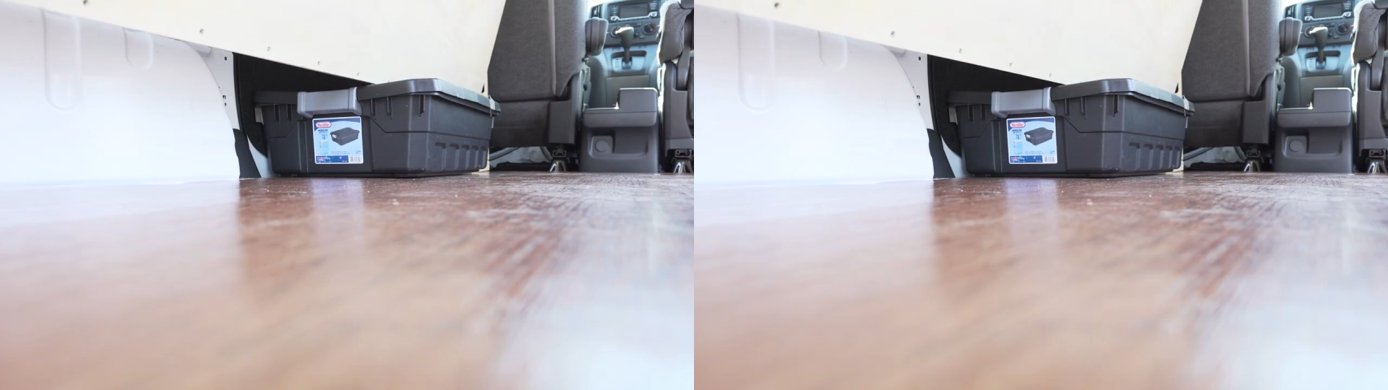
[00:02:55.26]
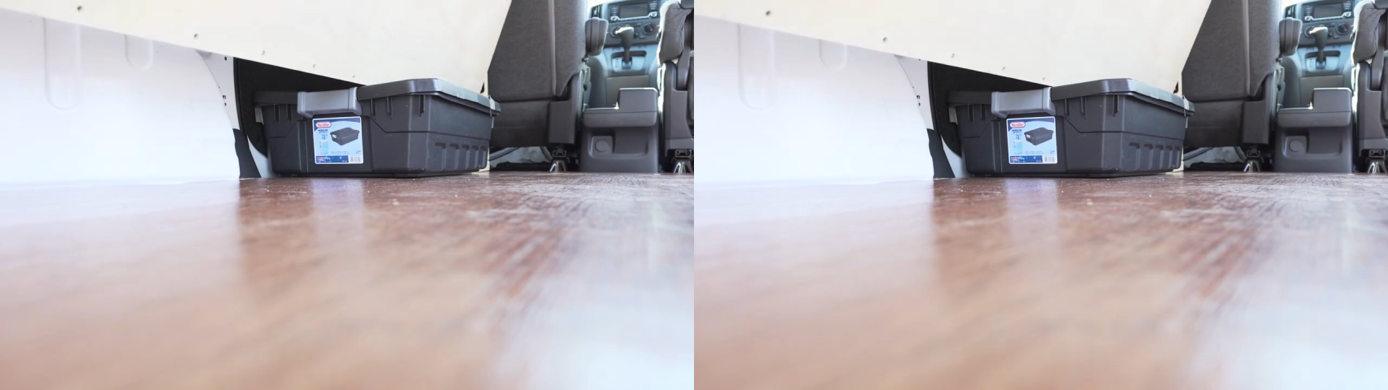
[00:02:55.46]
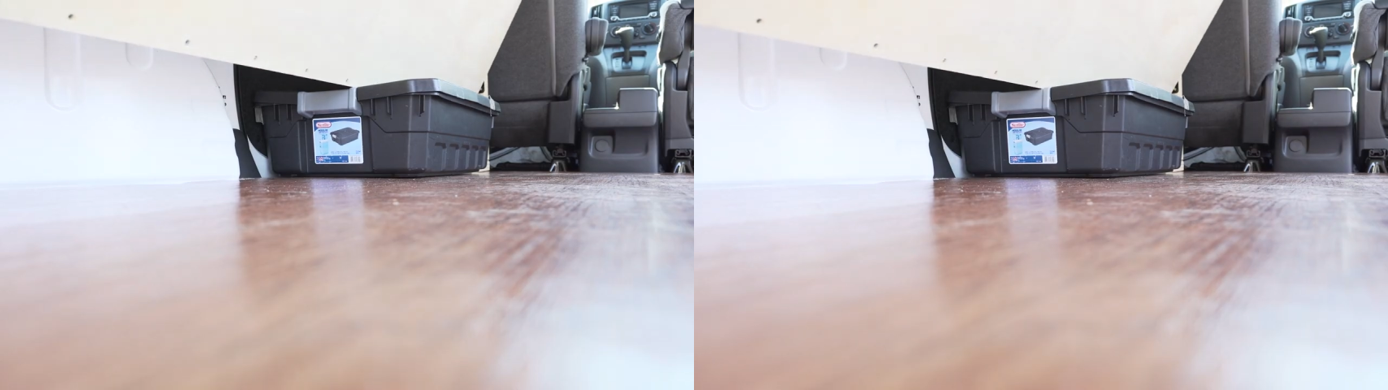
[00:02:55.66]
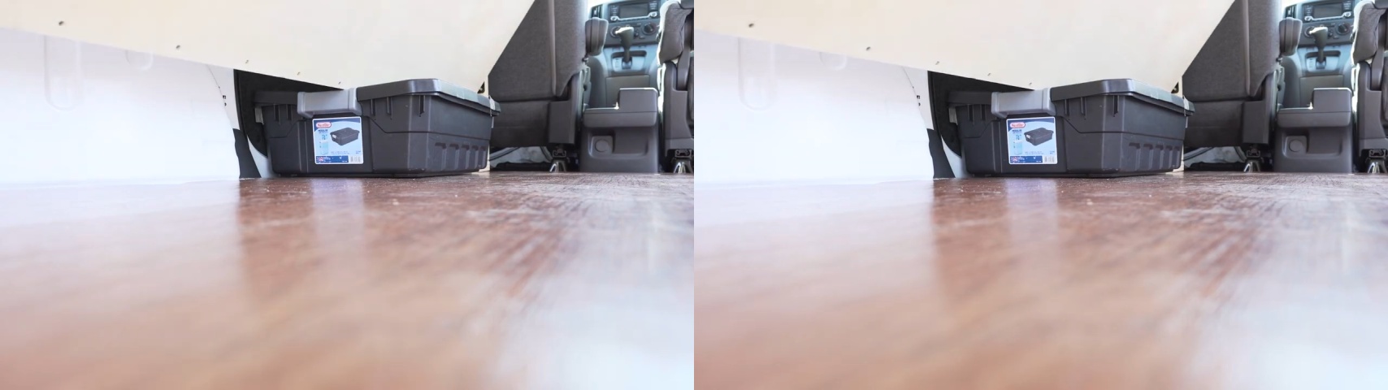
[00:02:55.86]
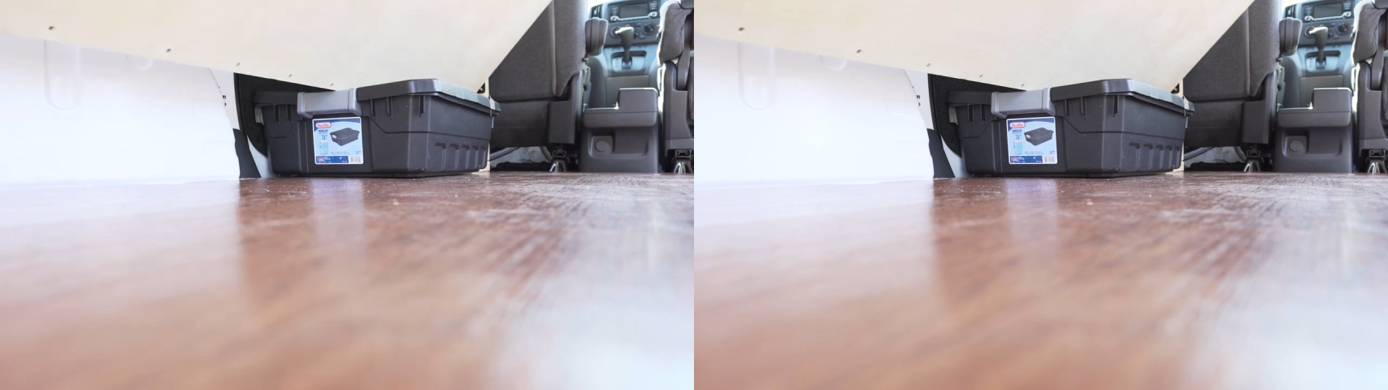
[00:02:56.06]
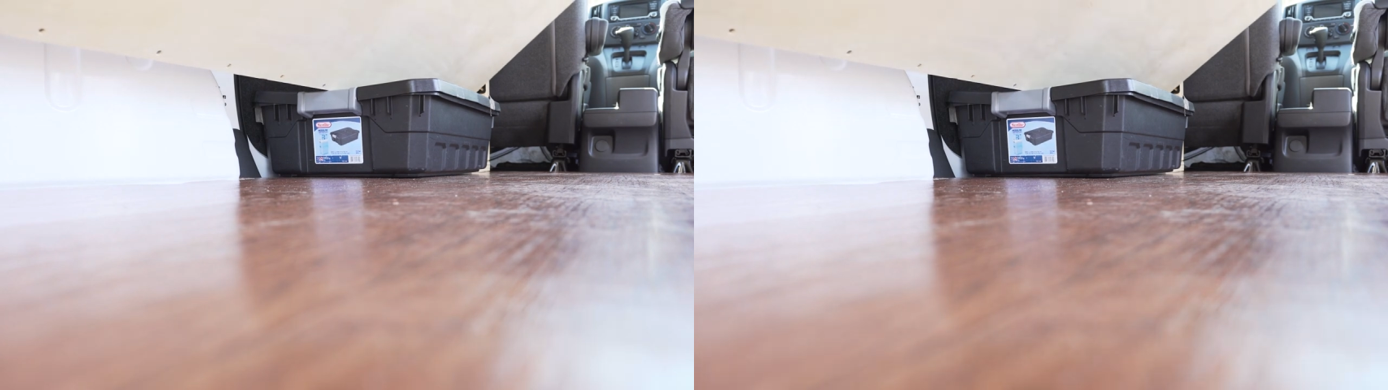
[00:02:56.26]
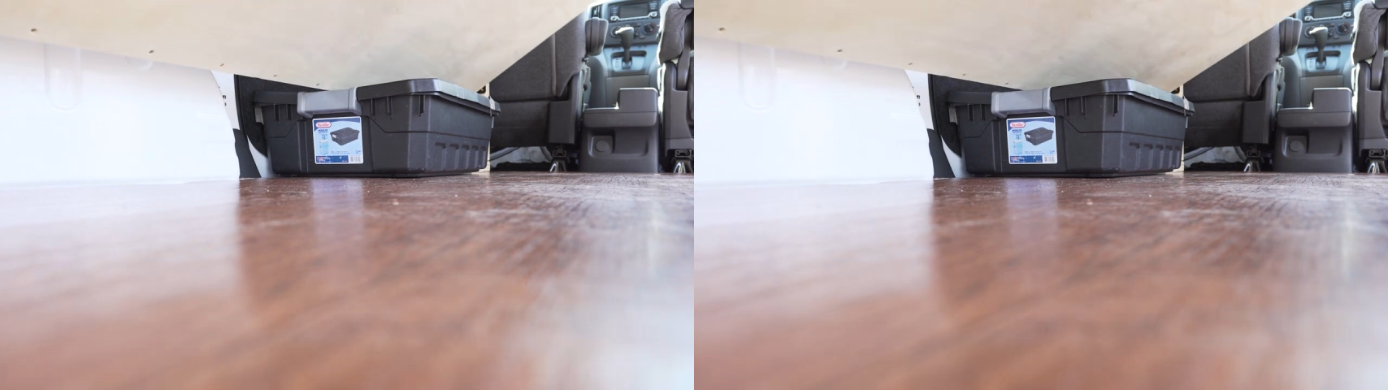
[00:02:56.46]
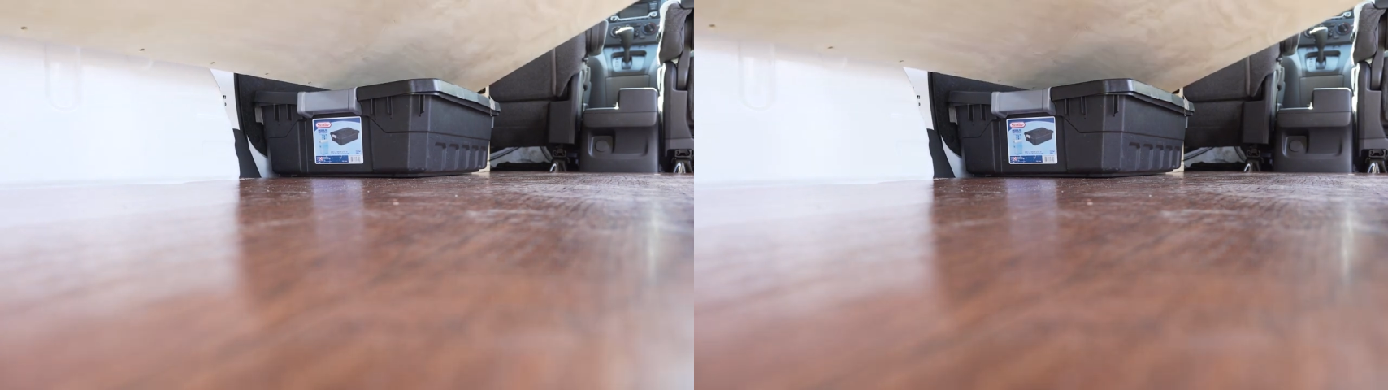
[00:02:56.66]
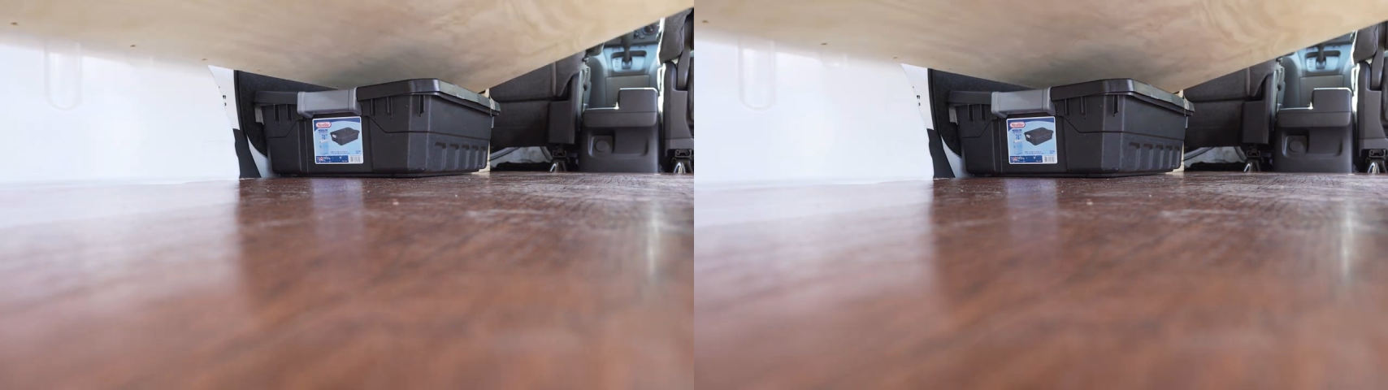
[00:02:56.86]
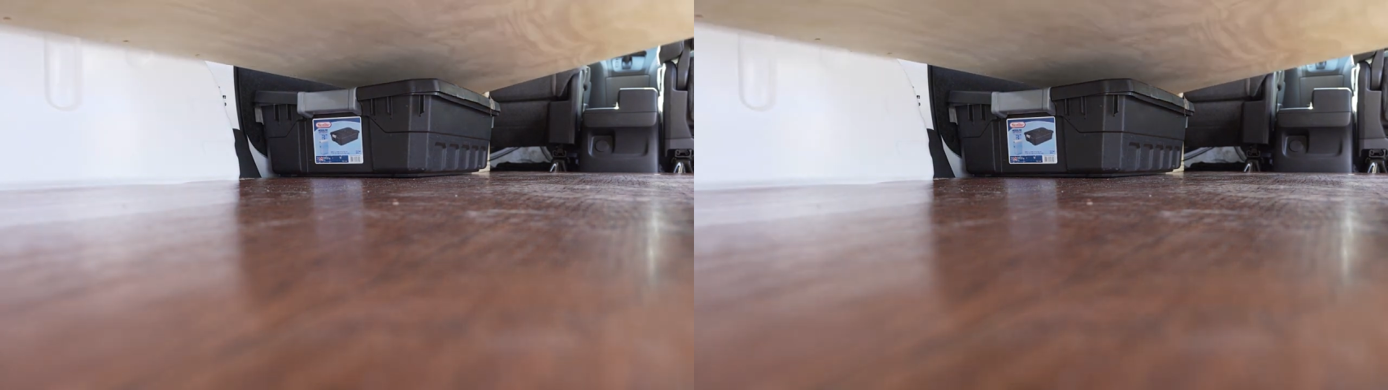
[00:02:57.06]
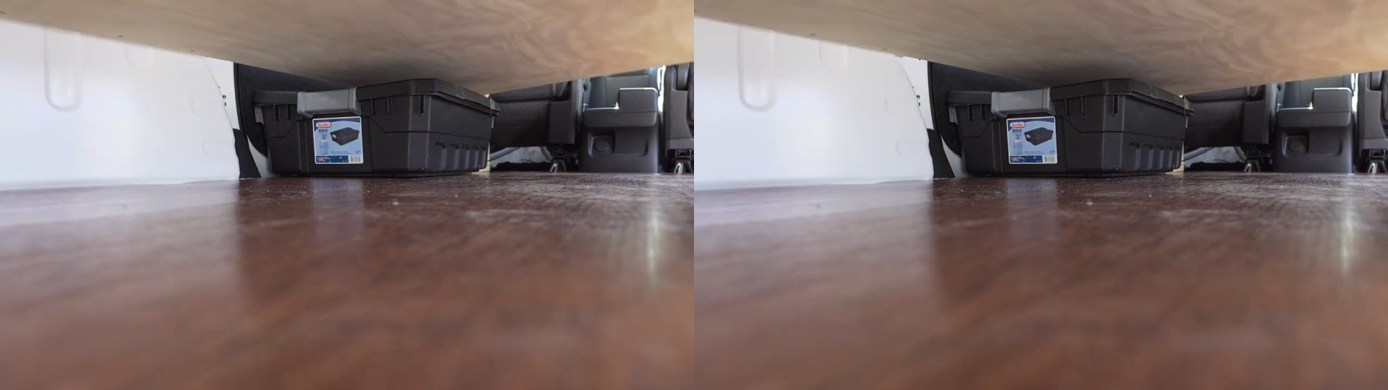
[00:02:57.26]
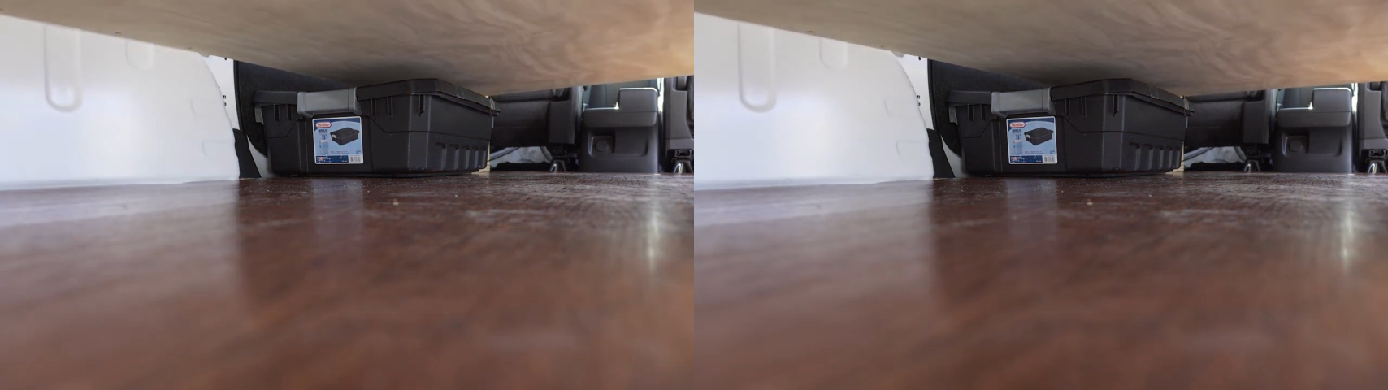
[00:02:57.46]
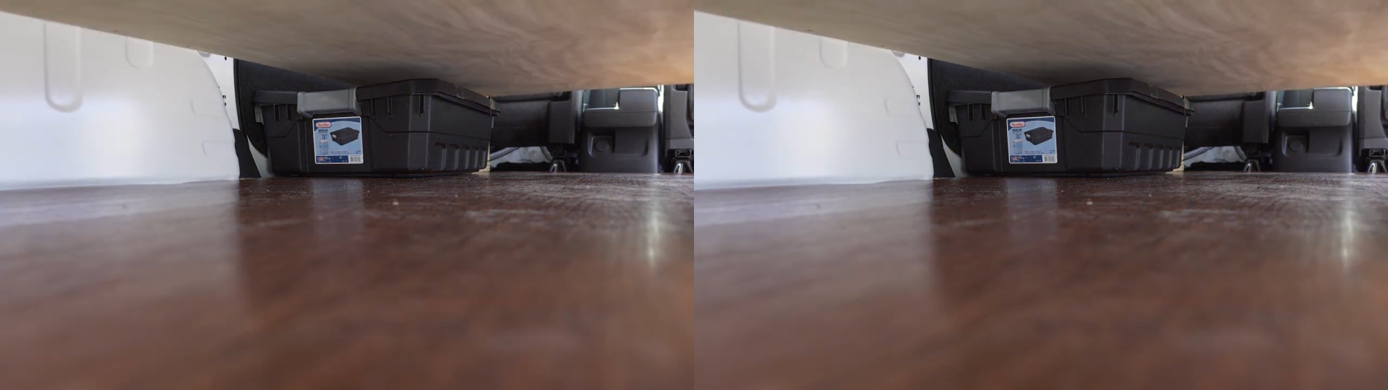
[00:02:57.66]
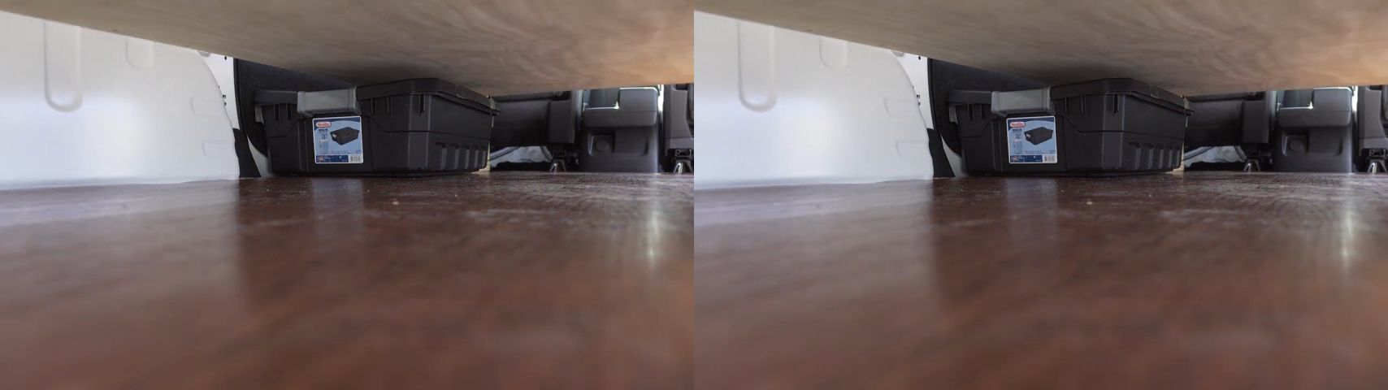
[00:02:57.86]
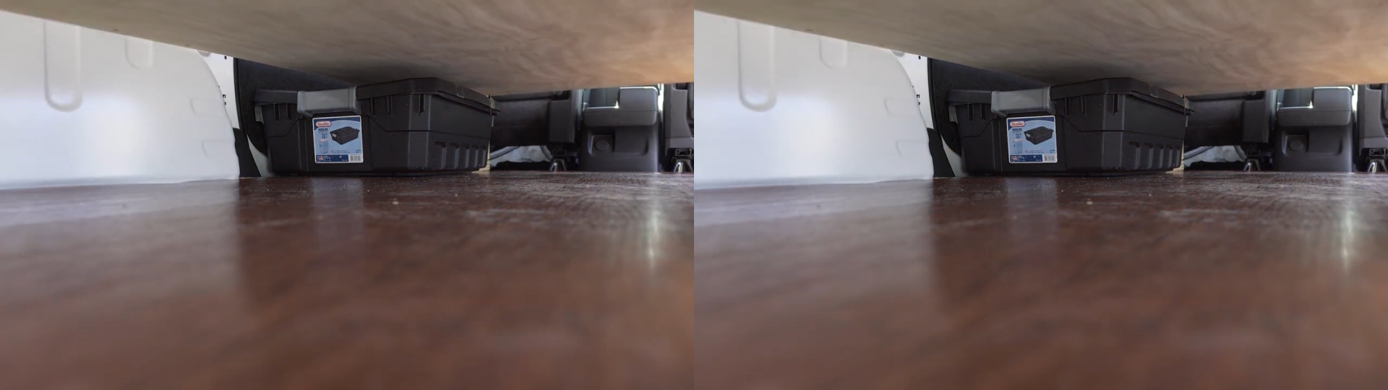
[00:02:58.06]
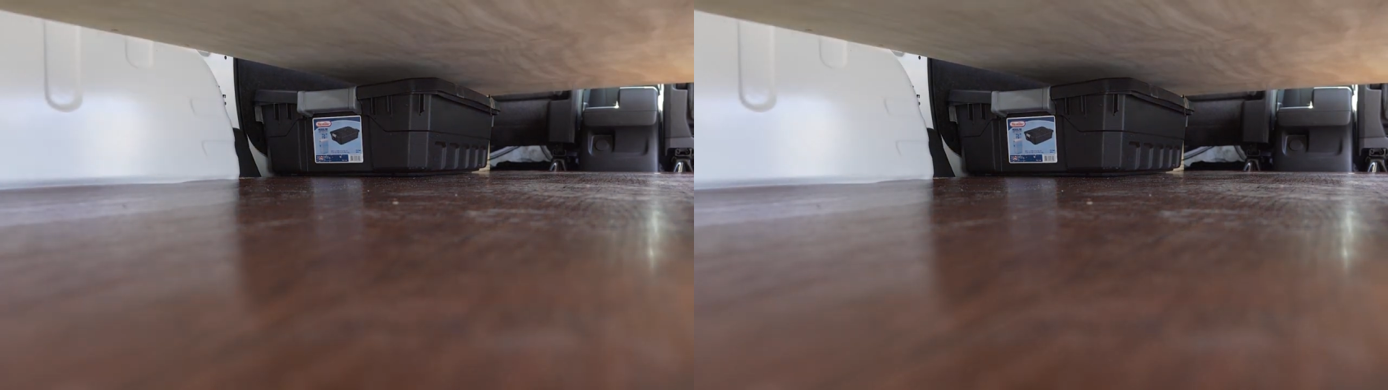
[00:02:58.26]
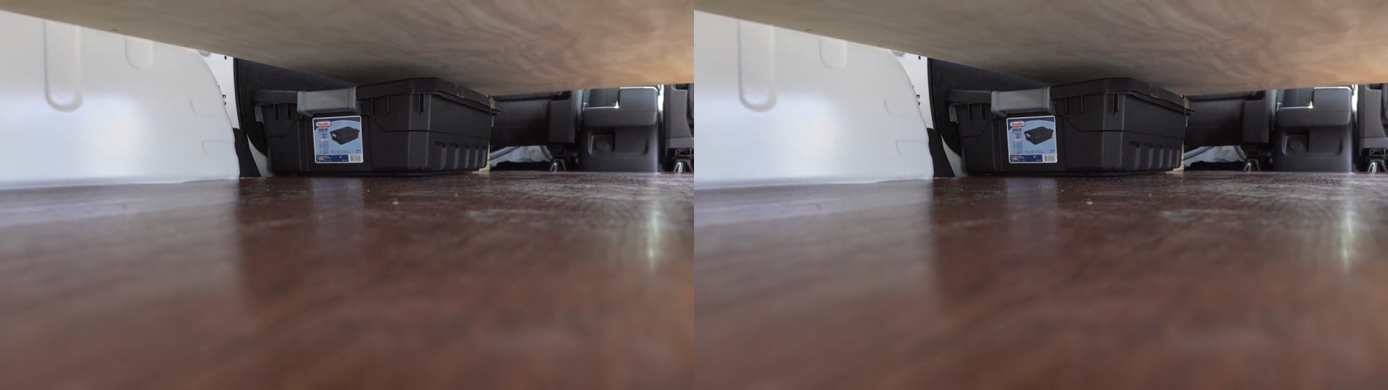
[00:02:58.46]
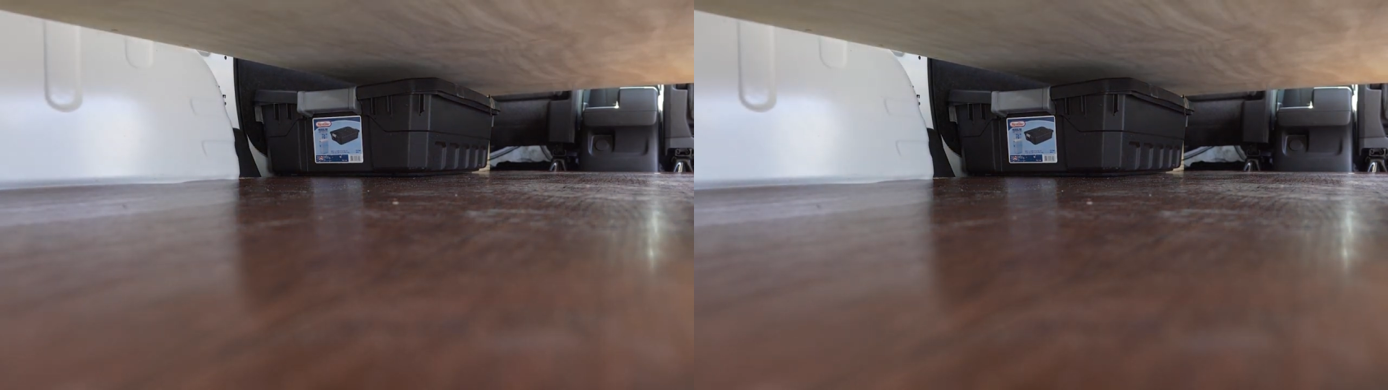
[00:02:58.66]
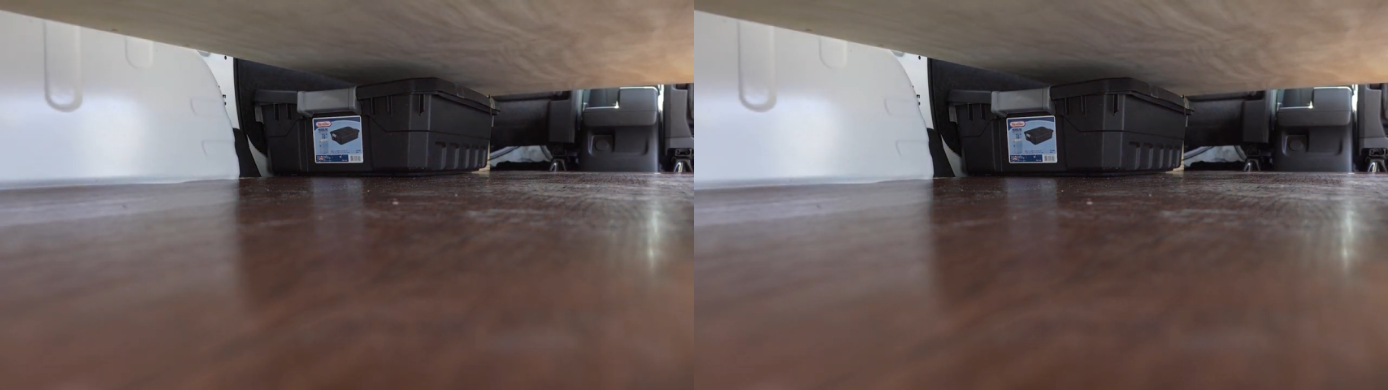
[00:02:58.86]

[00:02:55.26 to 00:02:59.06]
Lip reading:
No face is visible, so there are no lips to read.